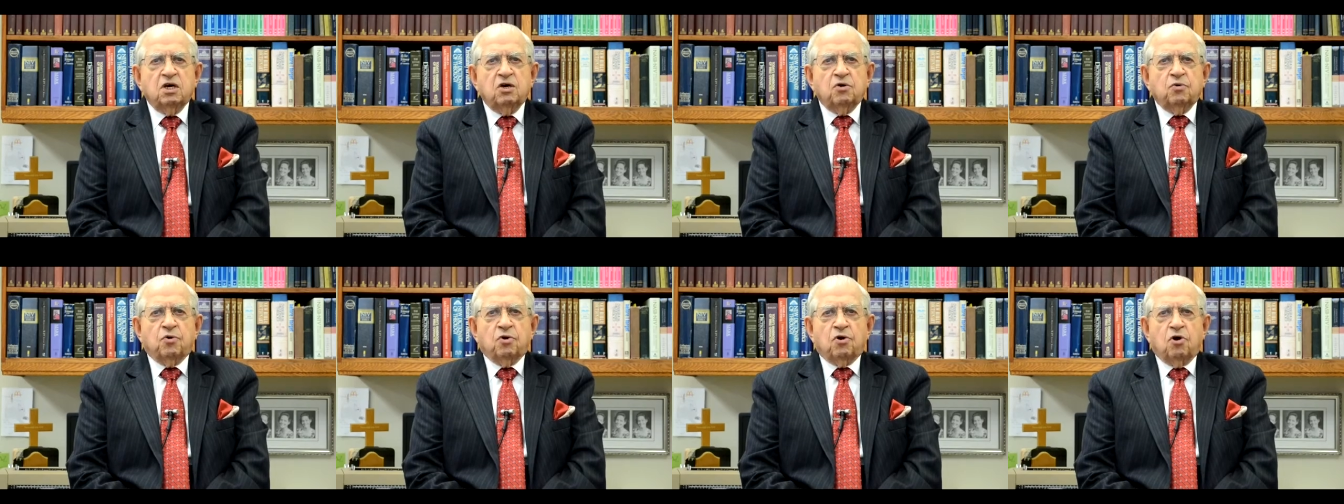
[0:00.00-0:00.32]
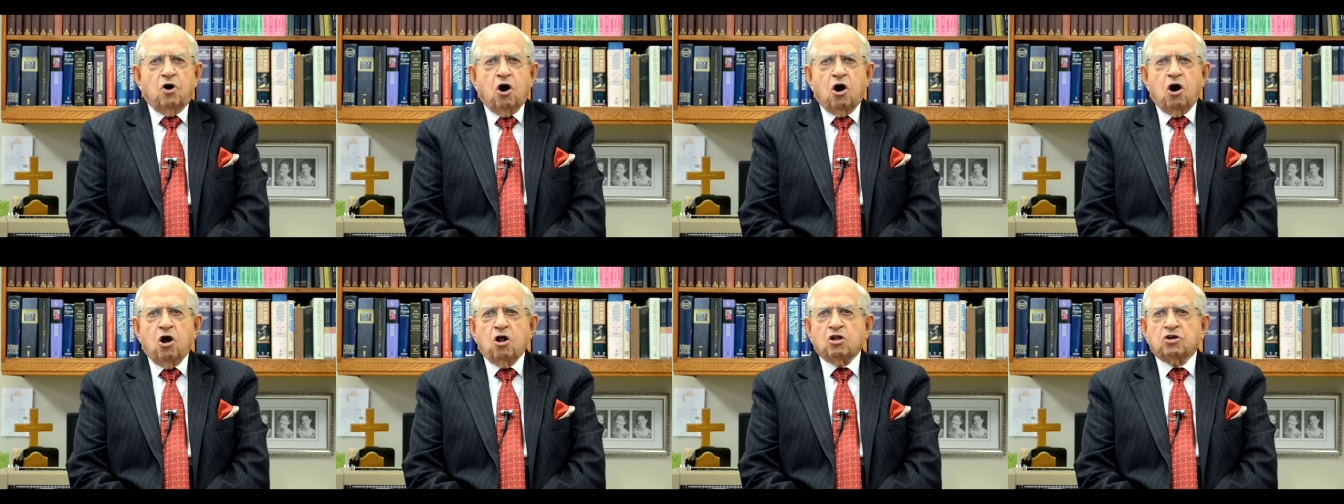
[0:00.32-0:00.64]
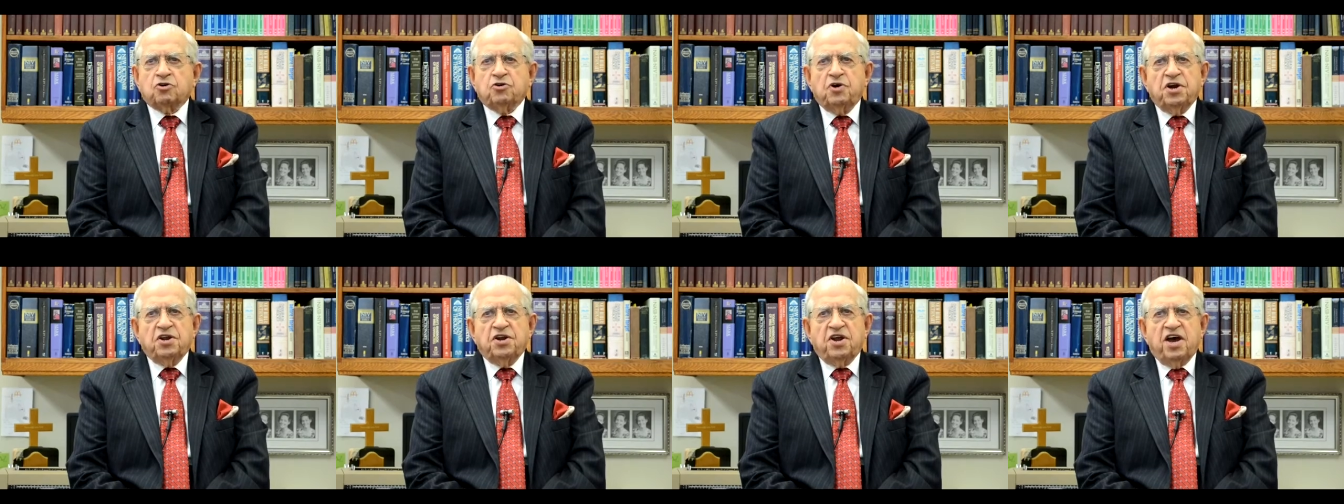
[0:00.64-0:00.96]
We're all
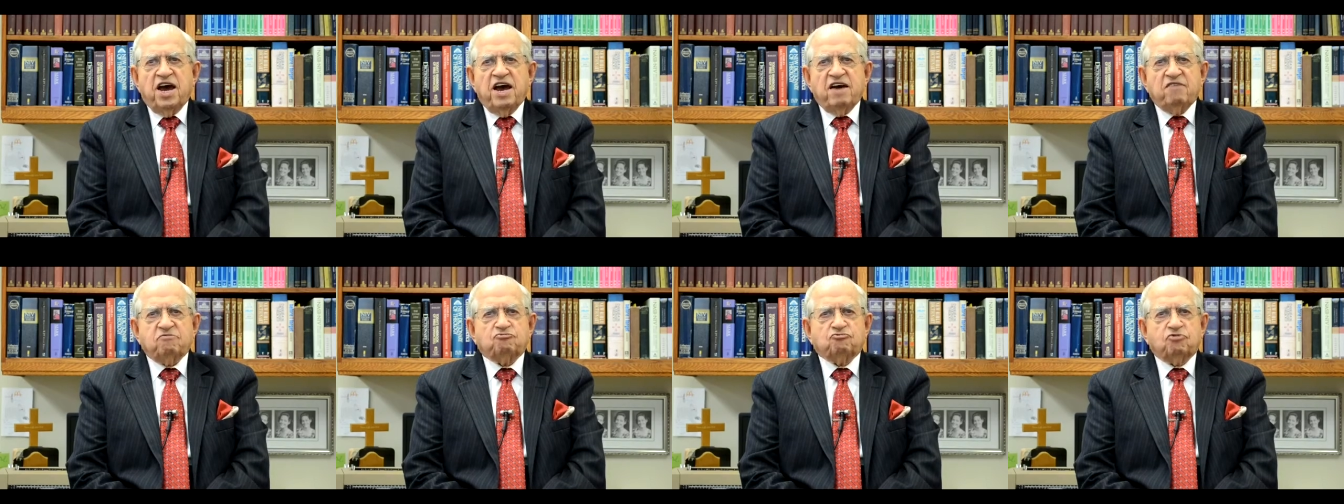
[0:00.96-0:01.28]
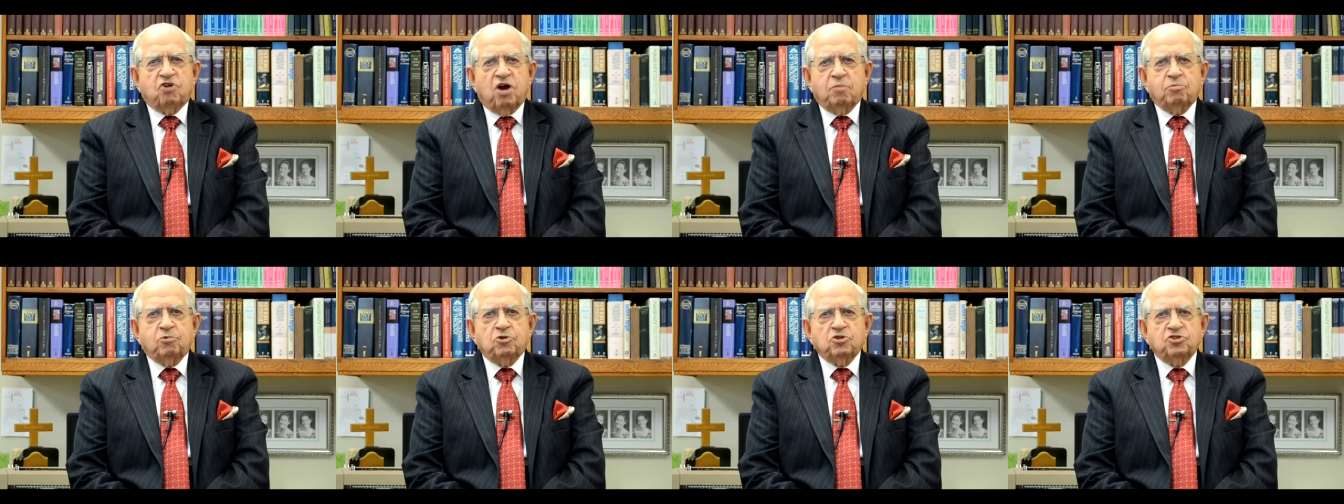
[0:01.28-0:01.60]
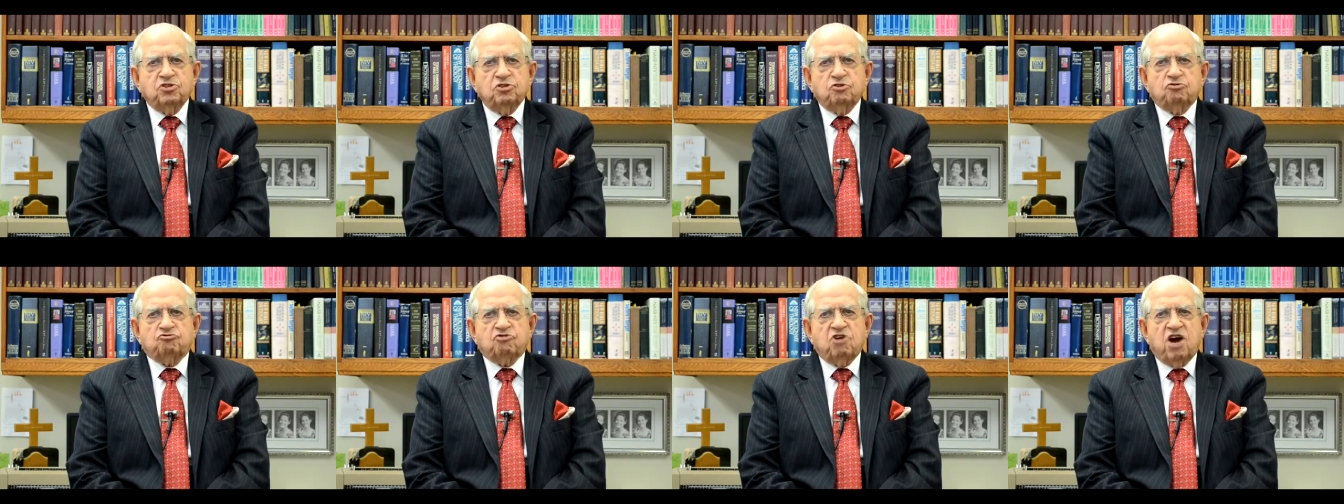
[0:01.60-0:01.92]
going to have troubles
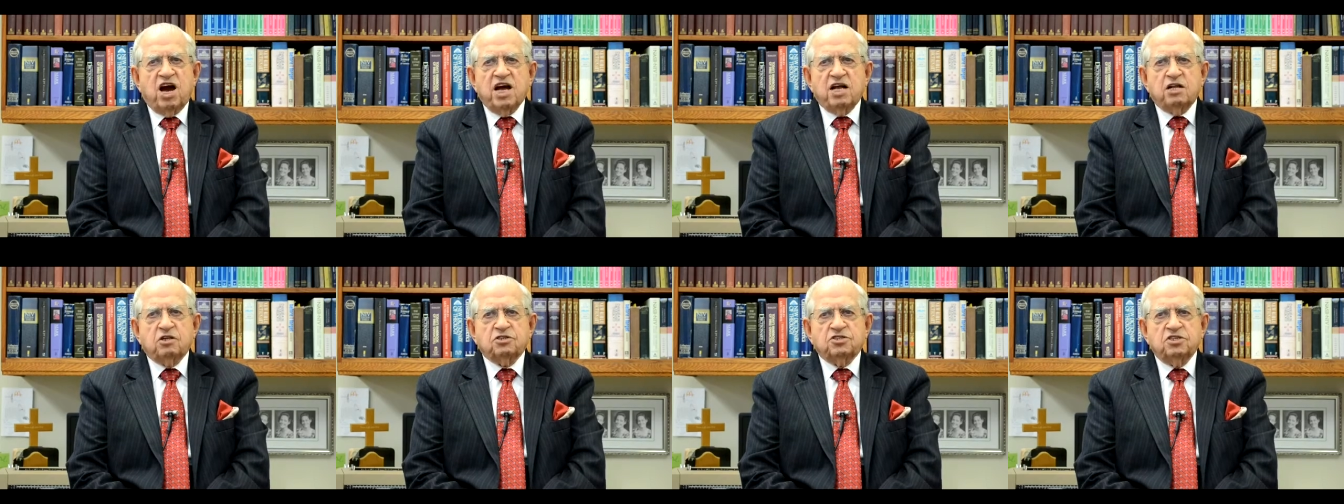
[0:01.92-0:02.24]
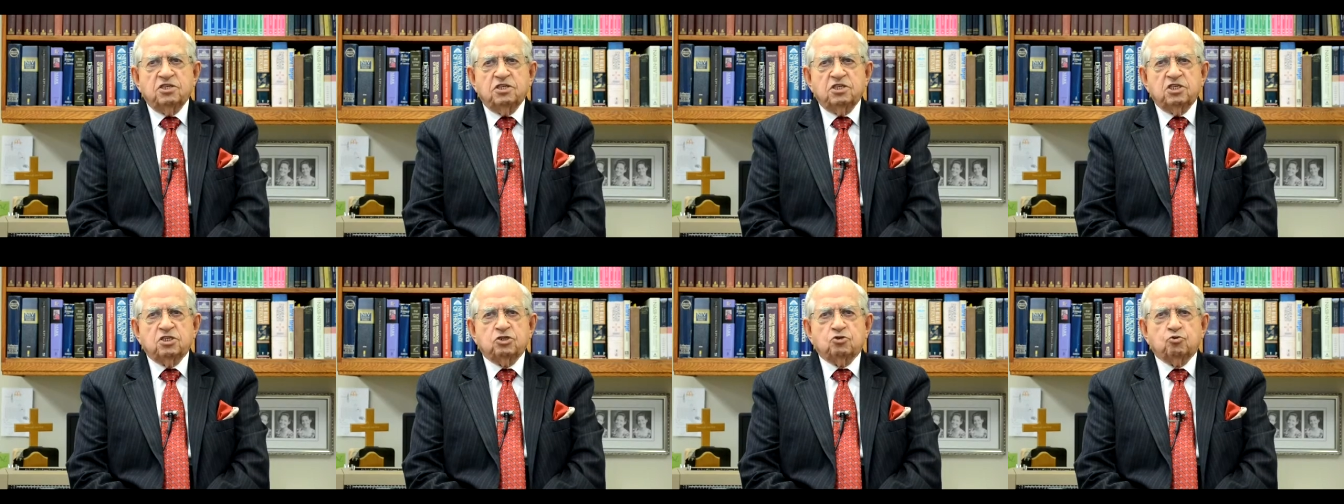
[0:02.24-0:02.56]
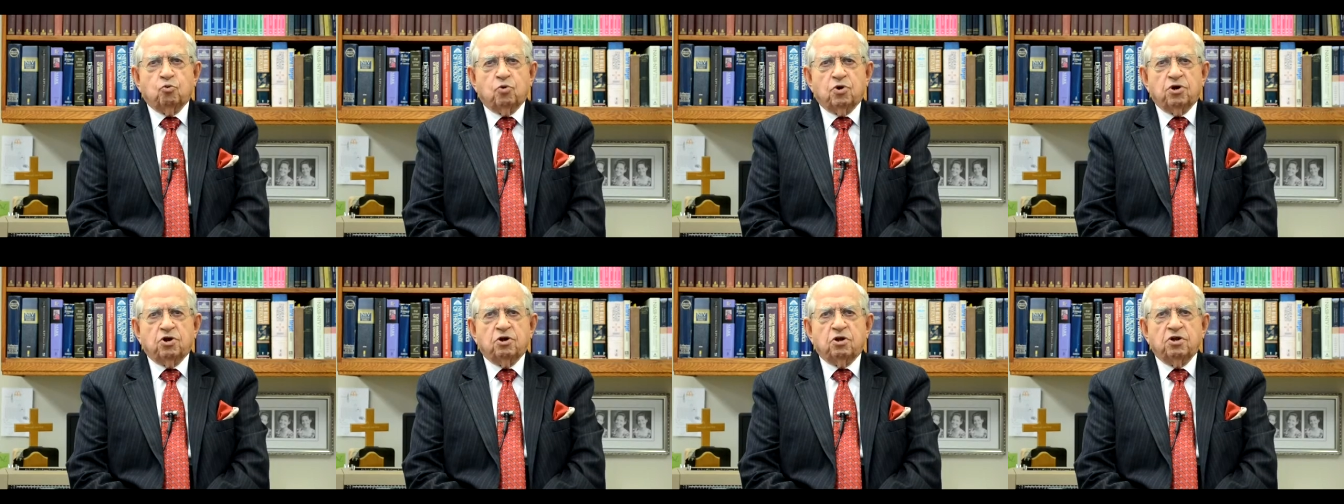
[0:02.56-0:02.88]
and trials in this
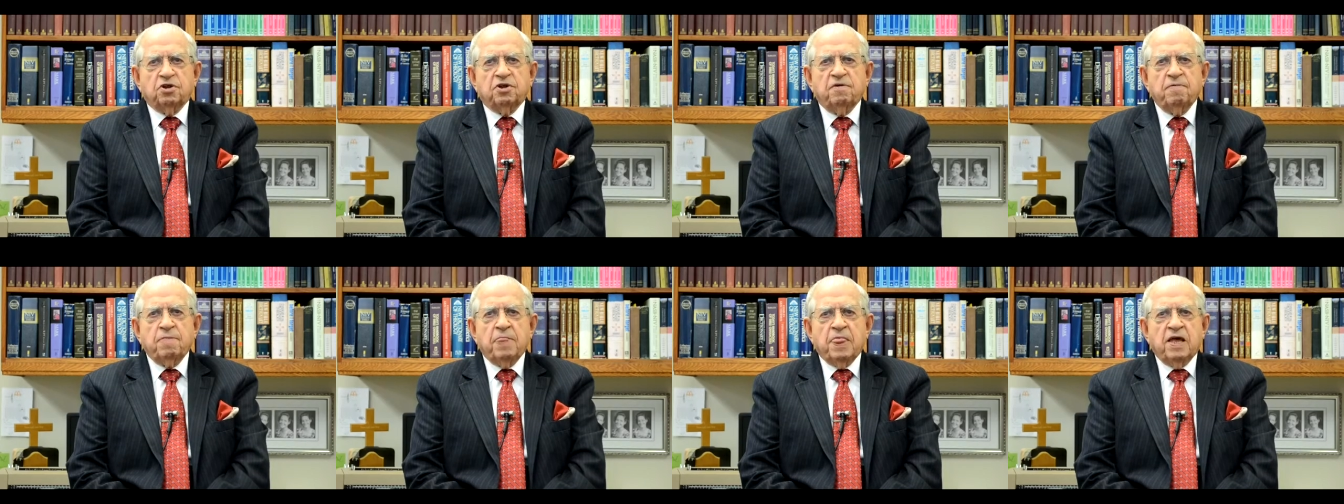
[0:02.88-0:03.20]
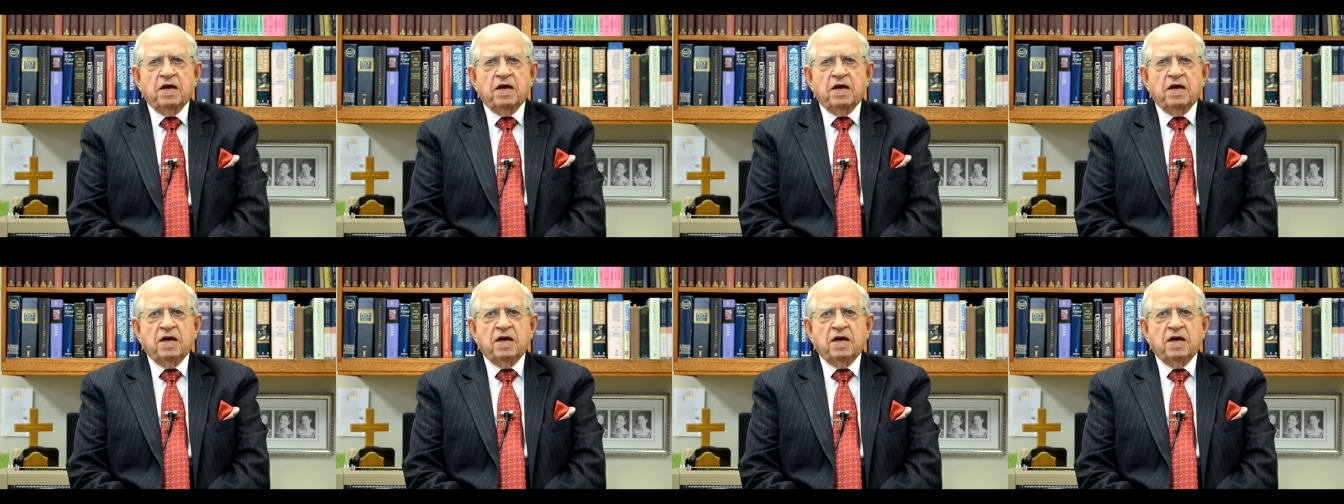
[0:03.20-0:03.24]
world.